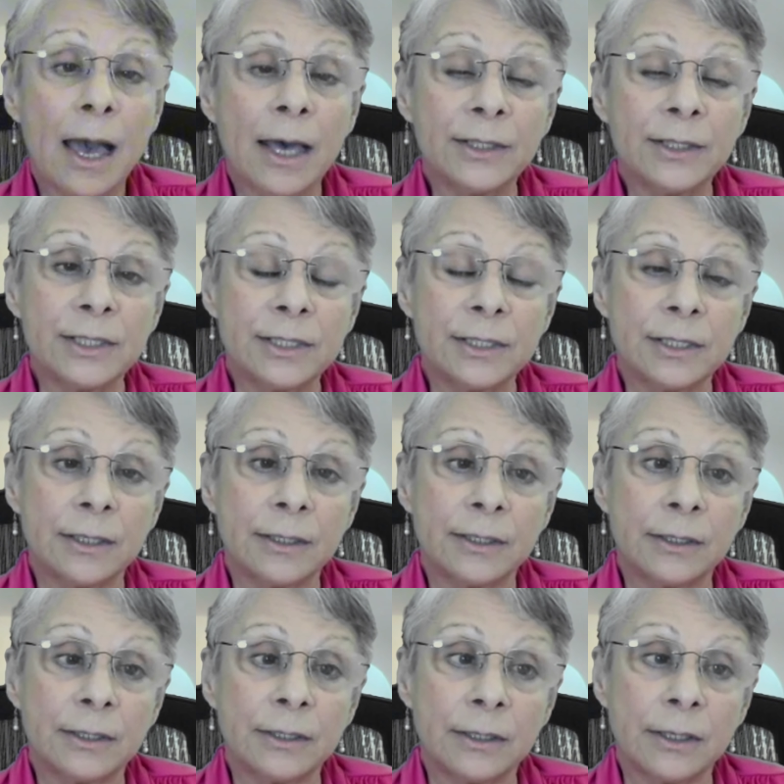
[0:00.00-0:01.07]
And
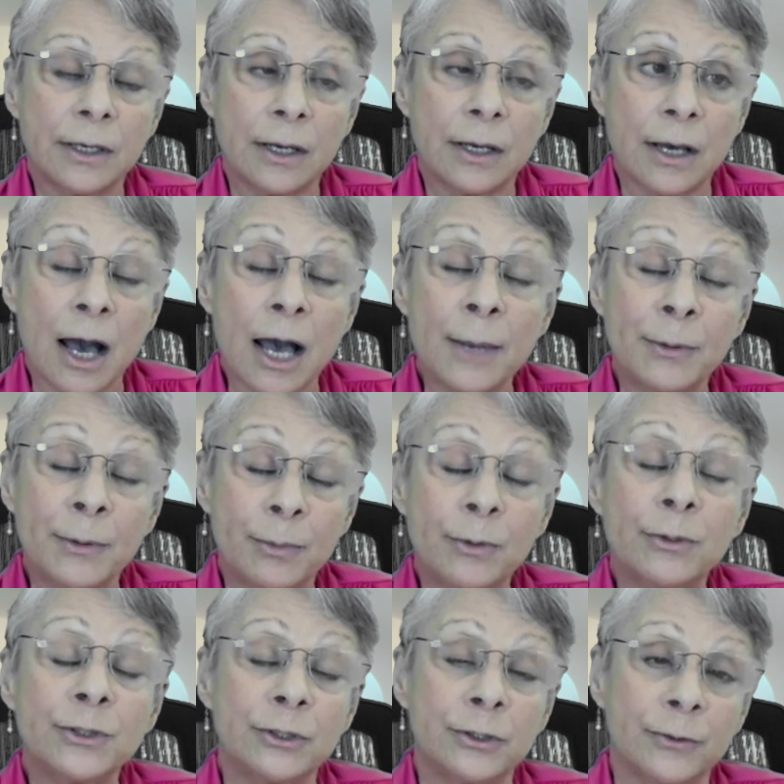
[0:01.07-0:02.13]
a high
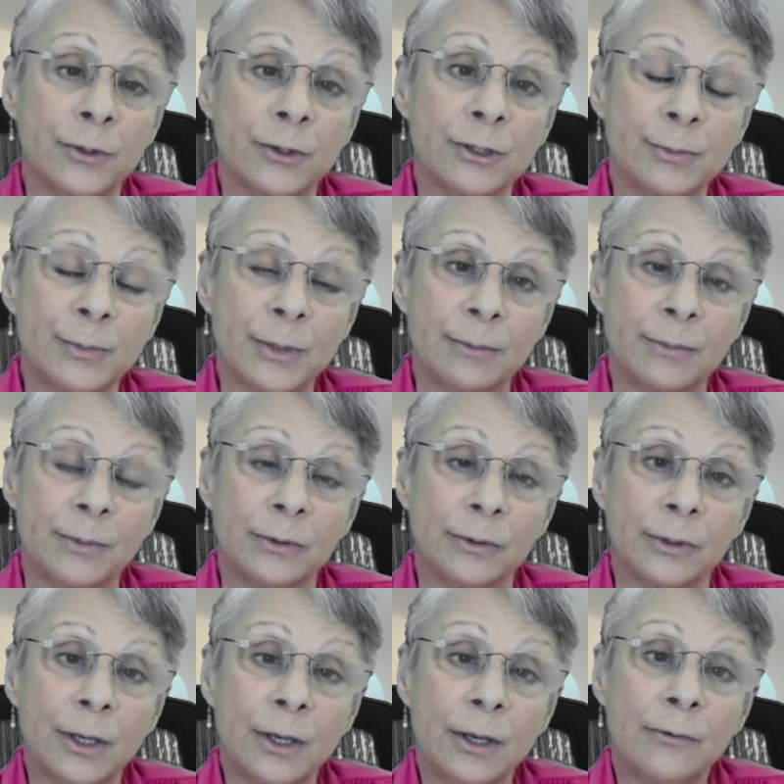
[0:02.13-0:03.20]
proportion of those
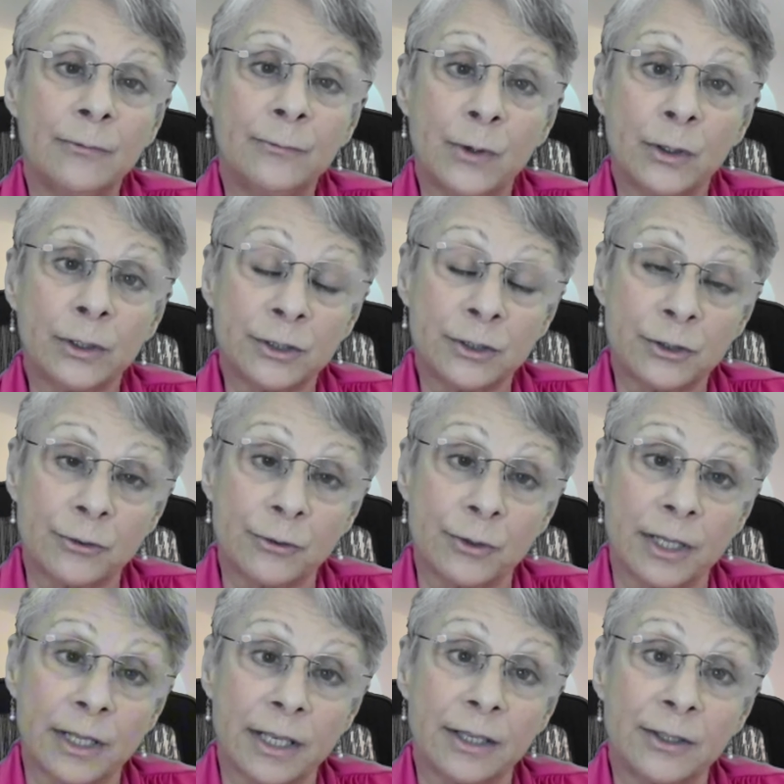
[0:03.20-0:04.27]
people
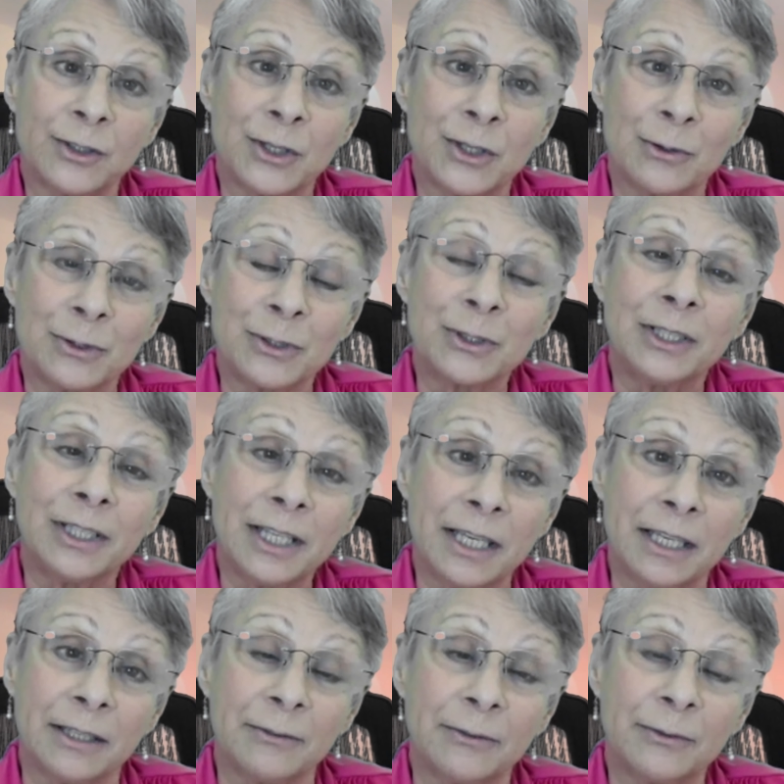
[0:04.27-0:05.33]
voluntarily chose to
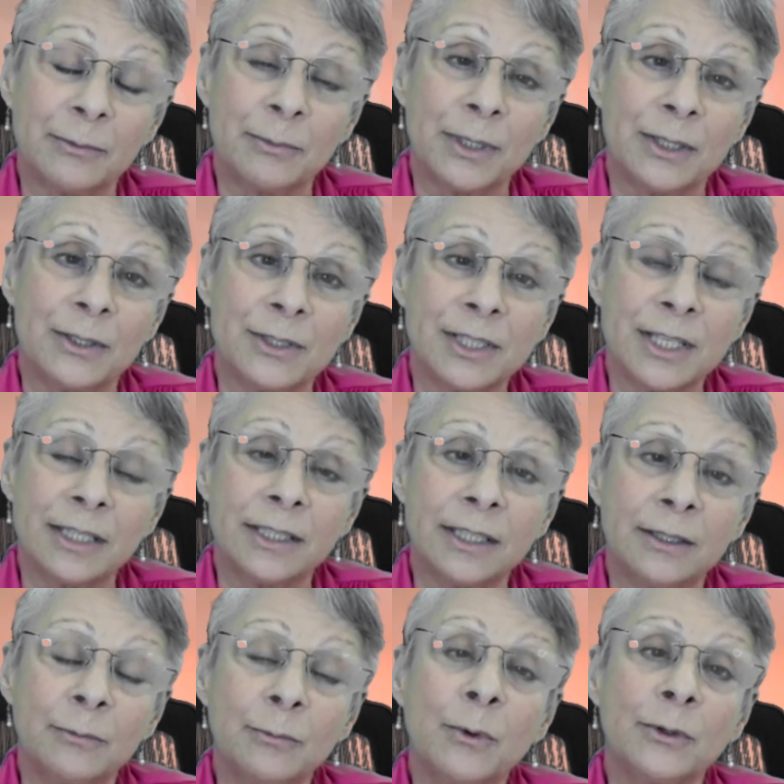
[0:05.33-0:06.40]
leave because they
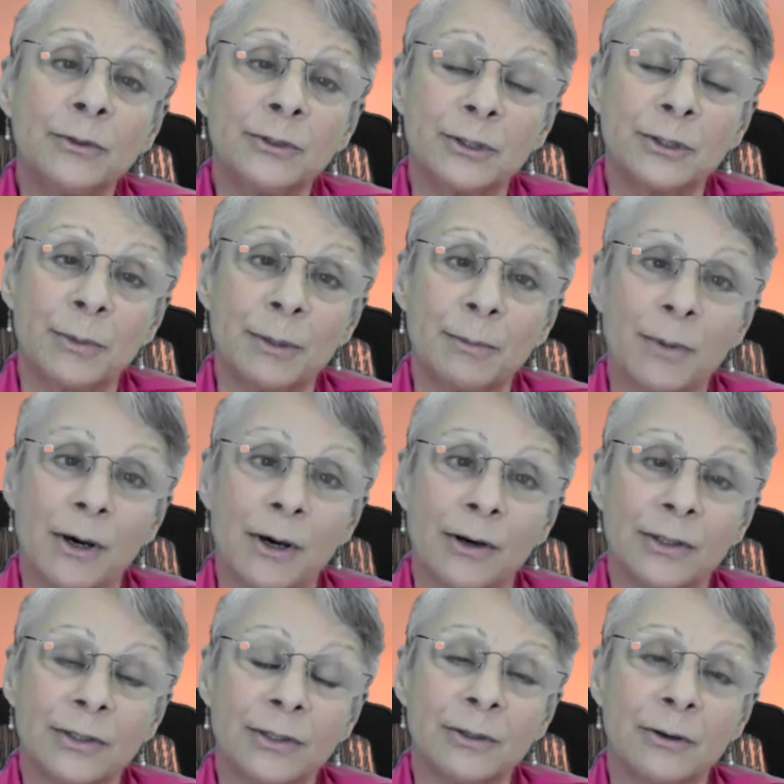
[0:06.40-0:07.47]
didn't want to be
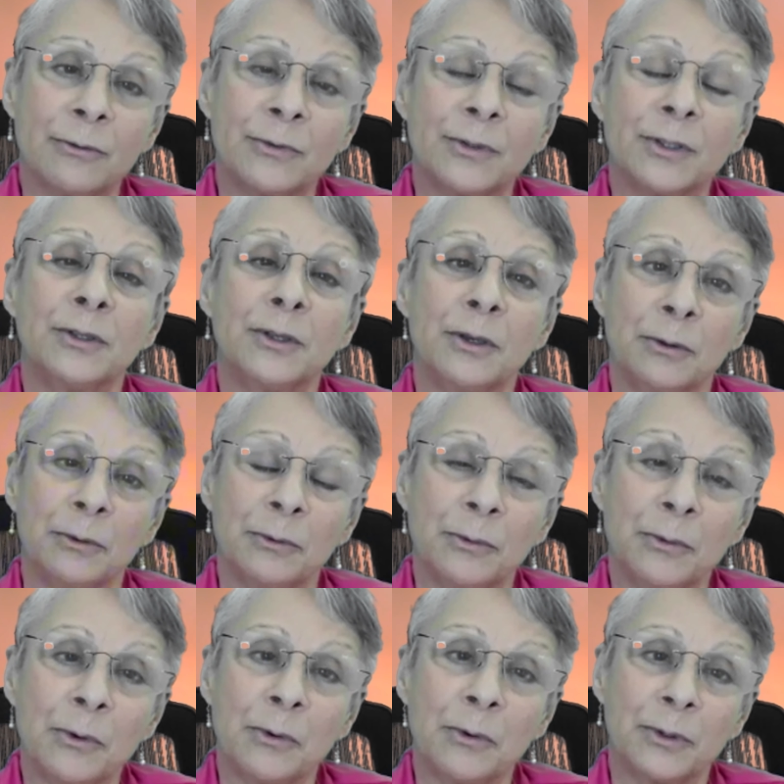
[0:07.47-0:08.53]
part of the new
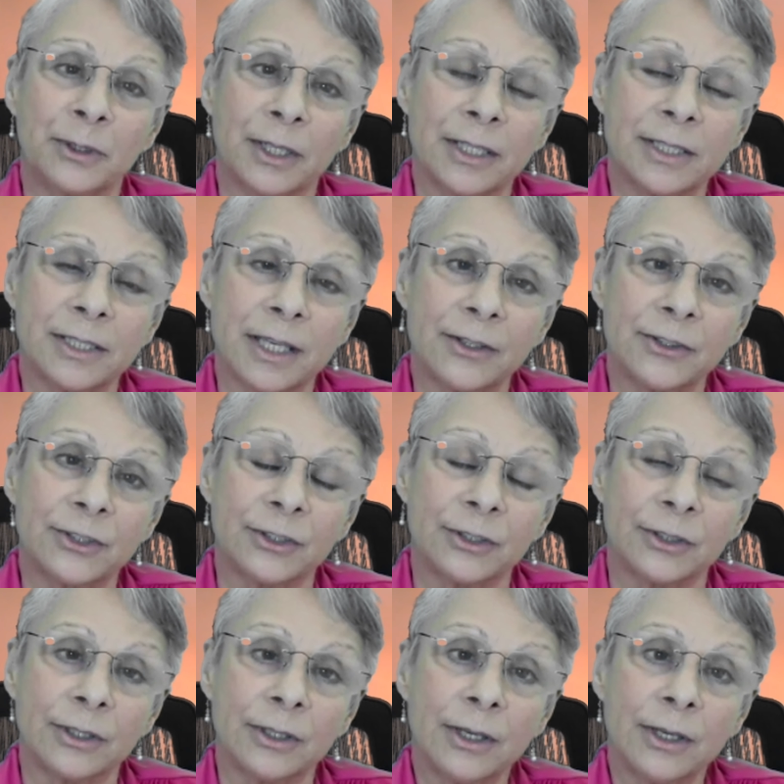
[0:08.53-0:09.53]
organization.